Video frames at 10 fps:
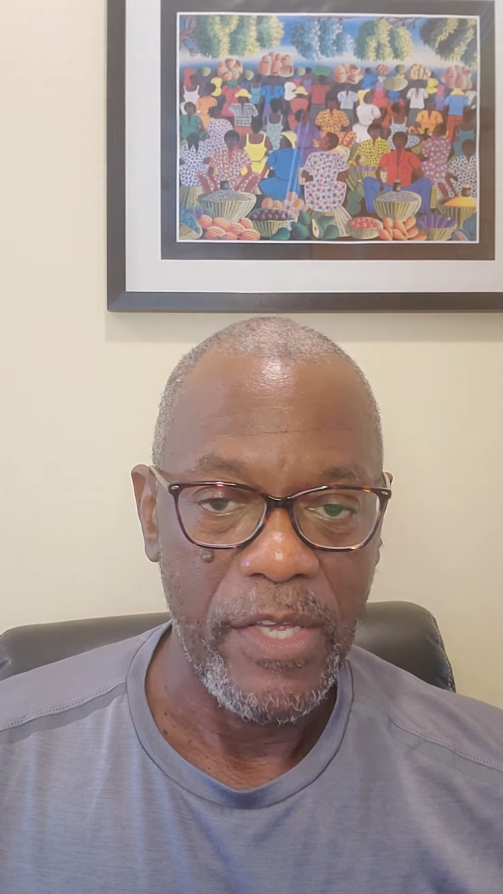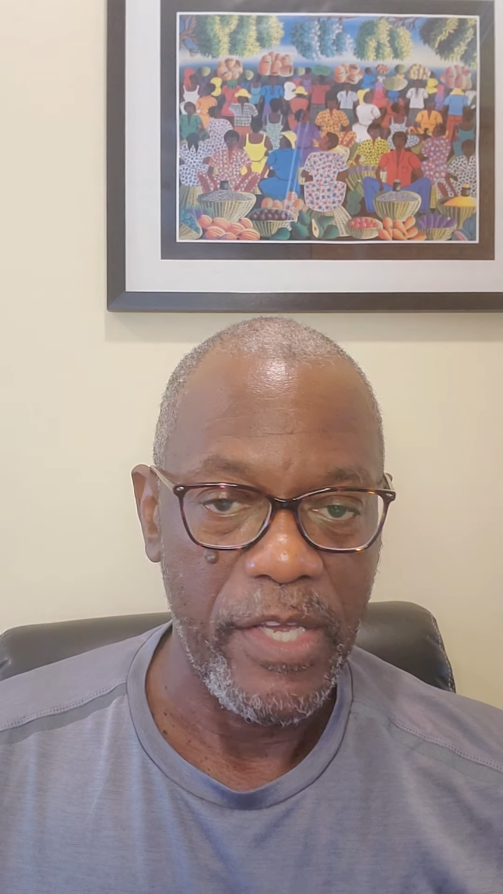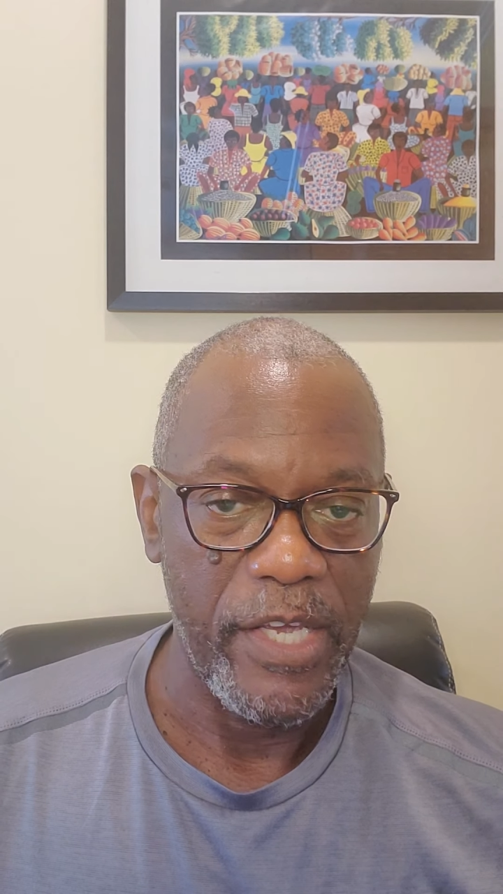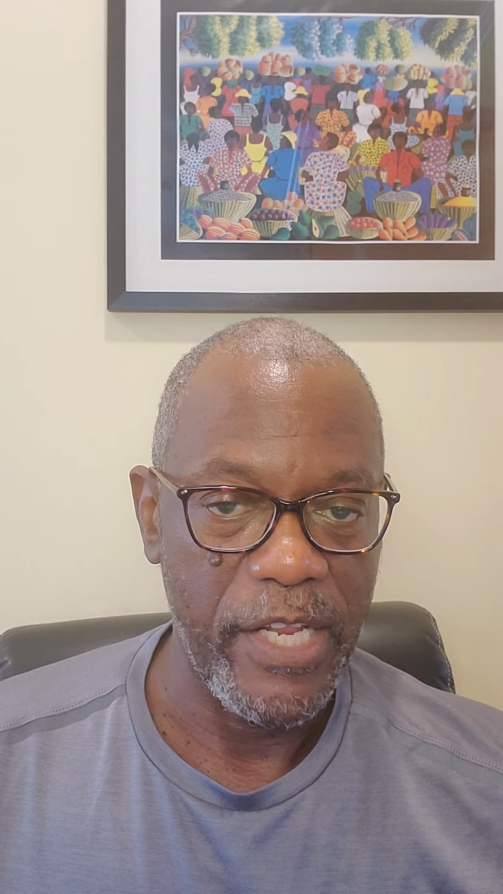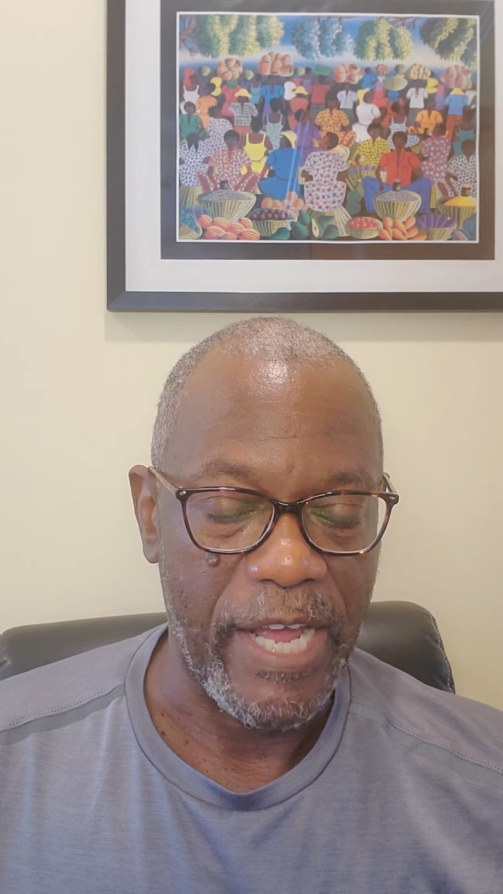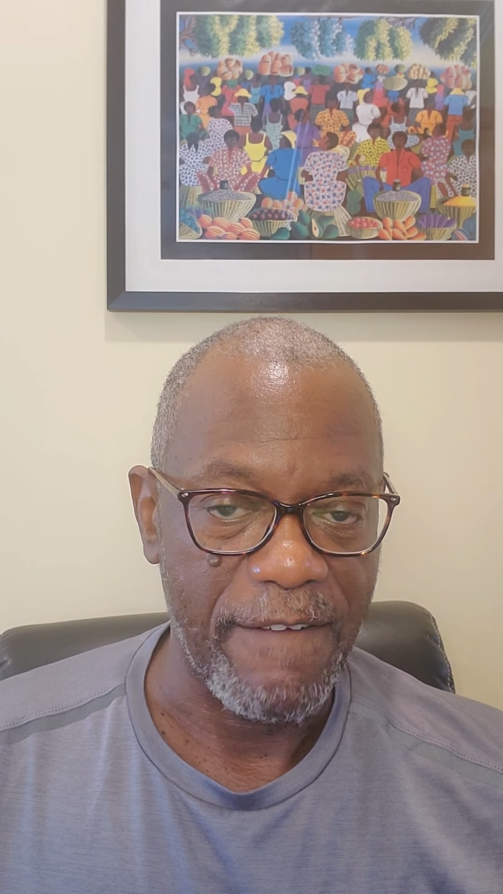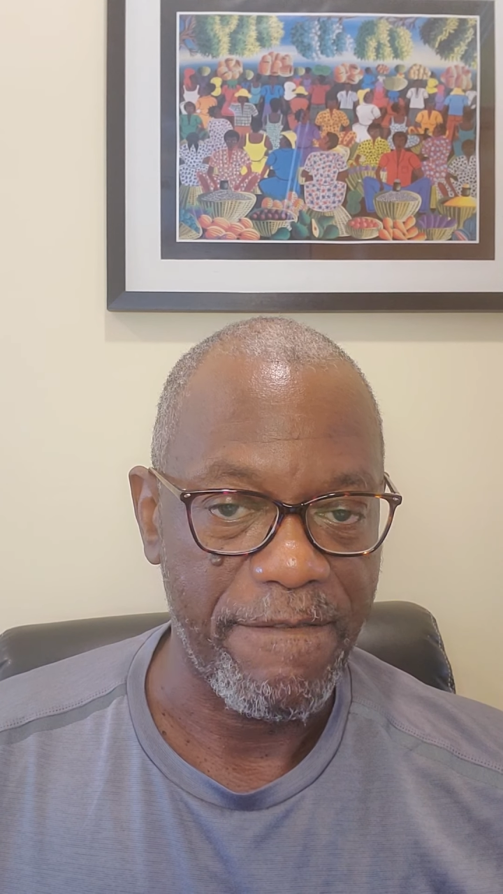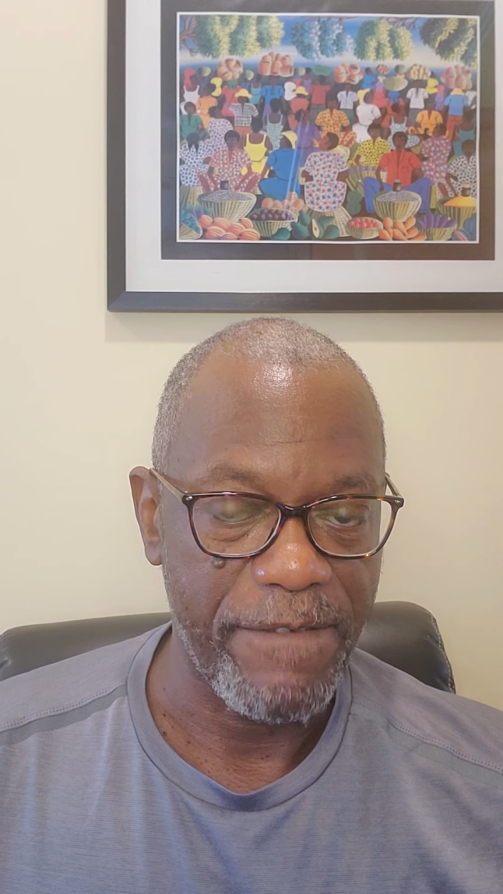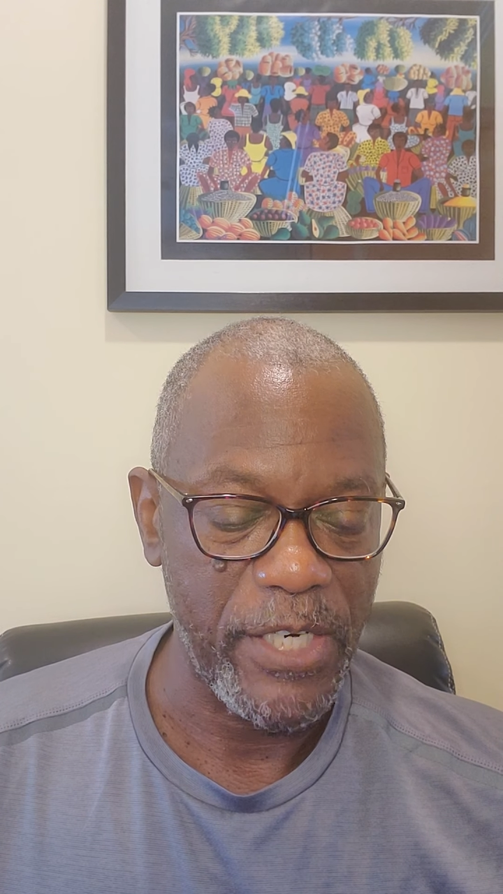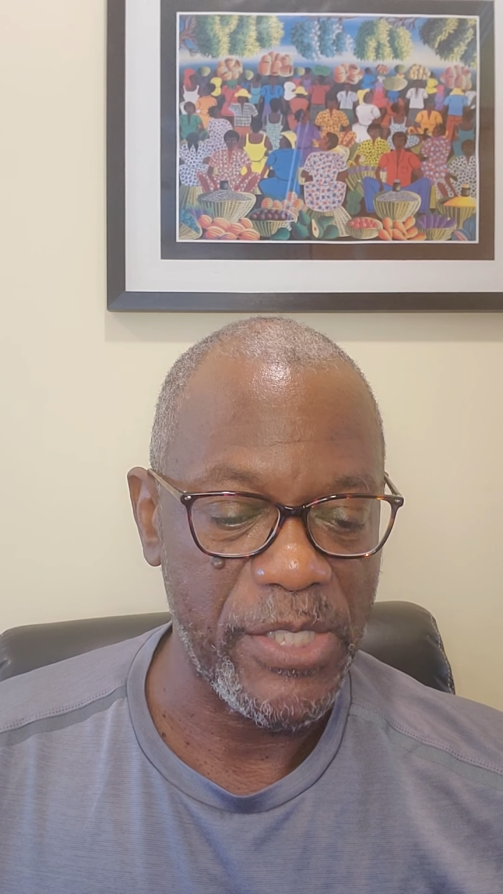In our
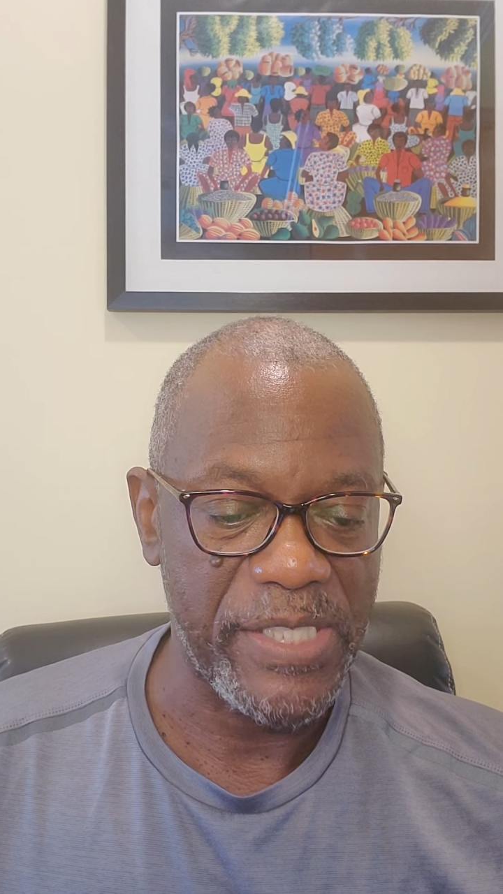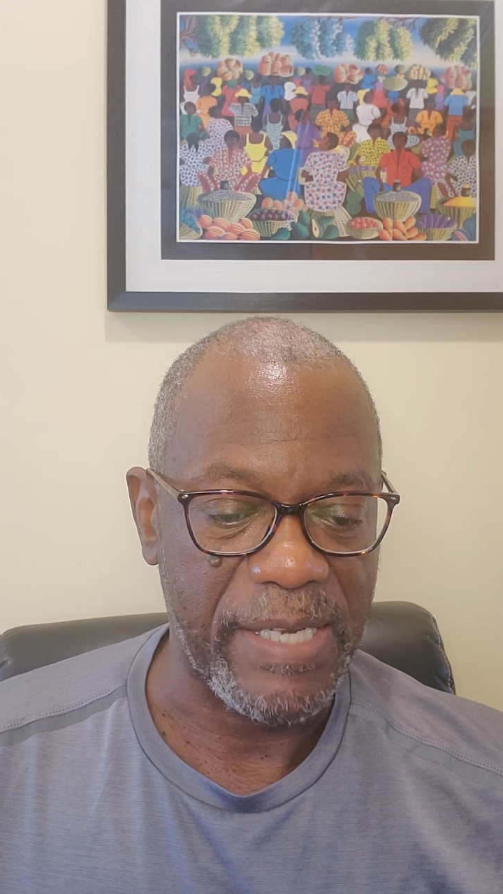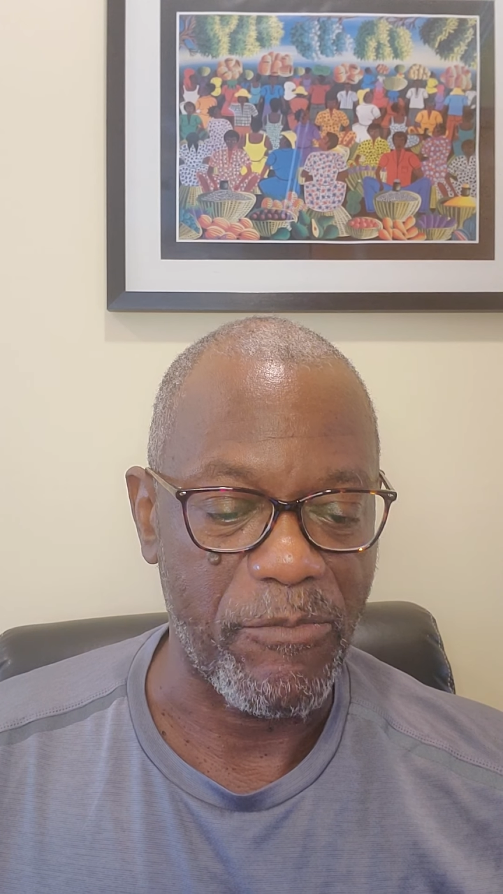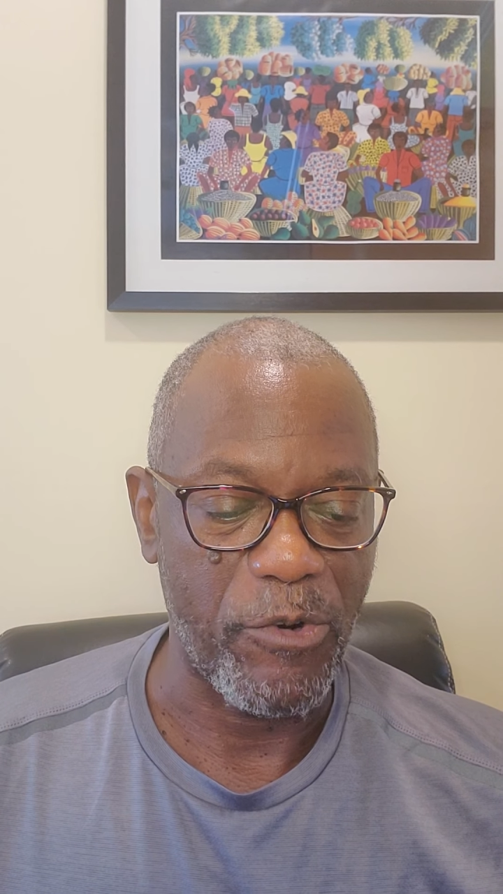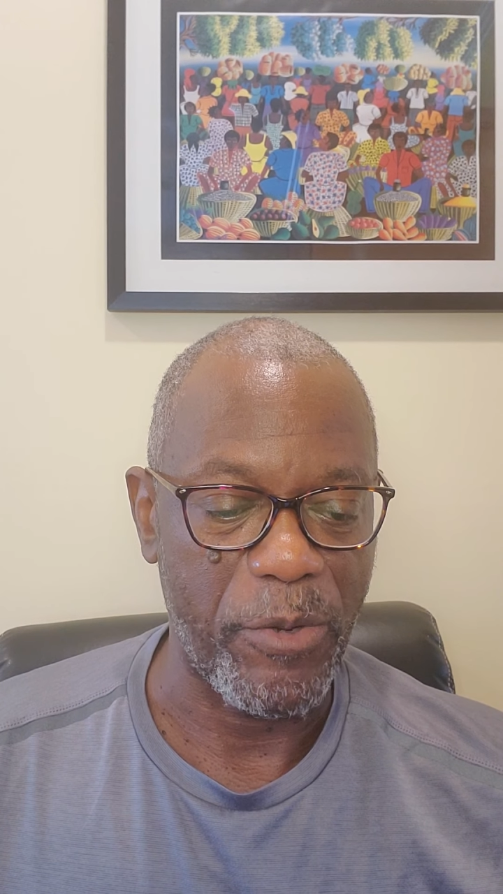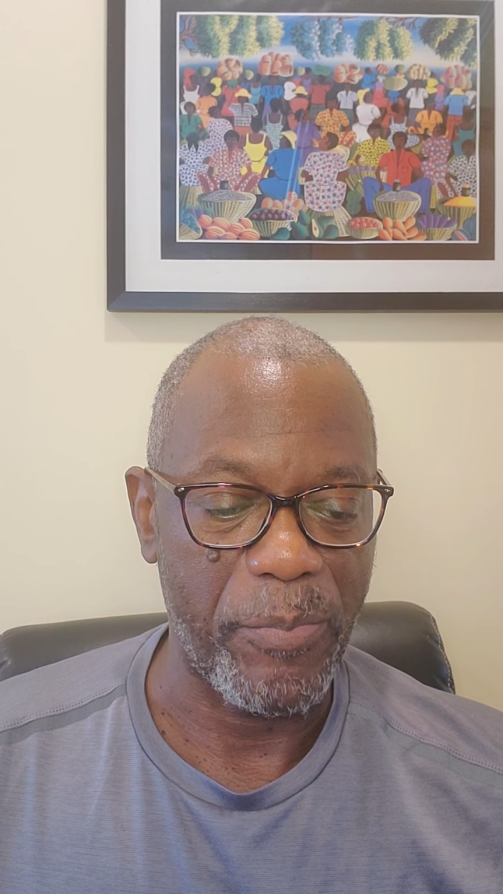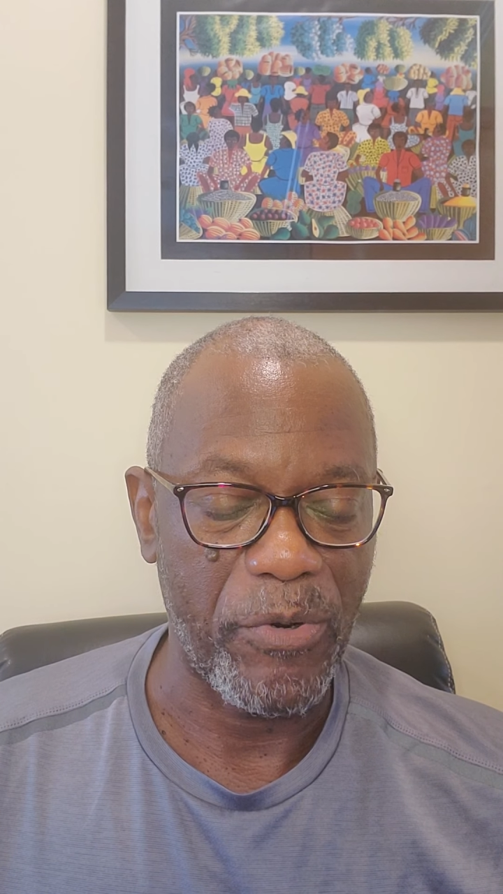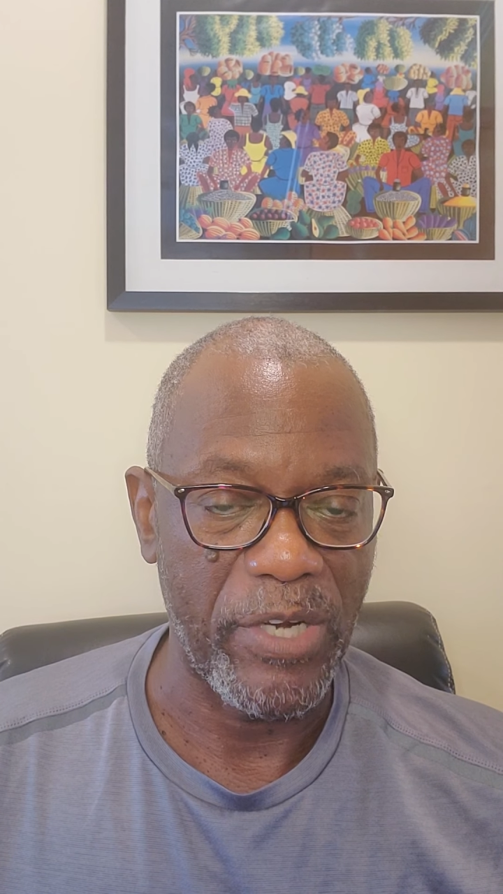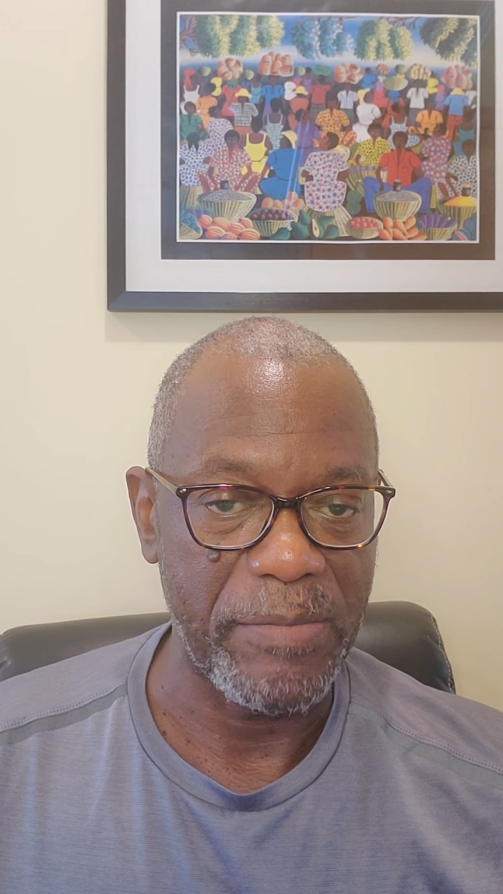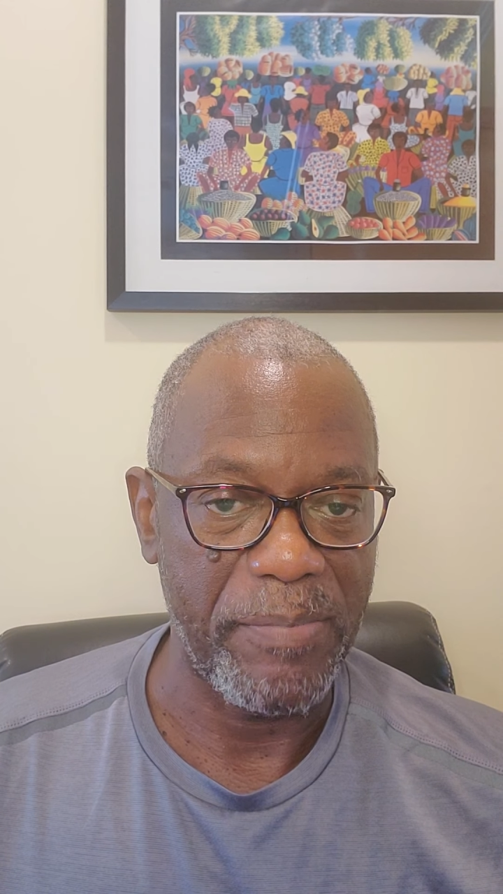first summary
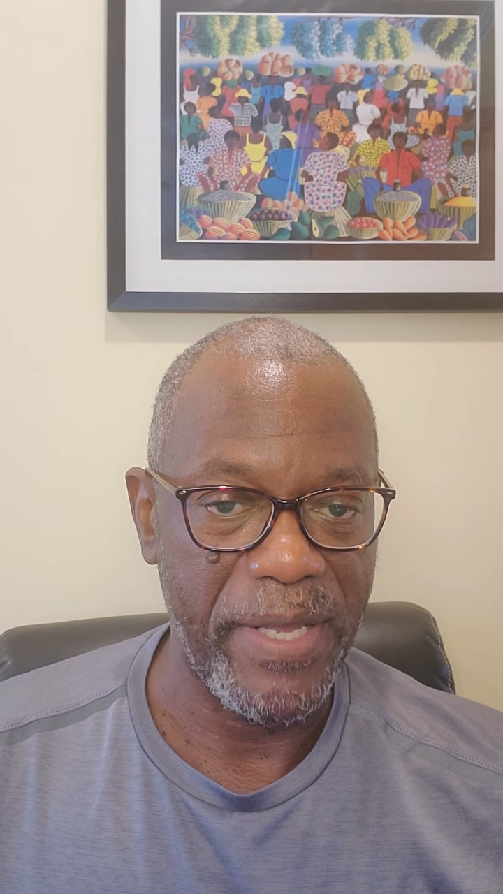point,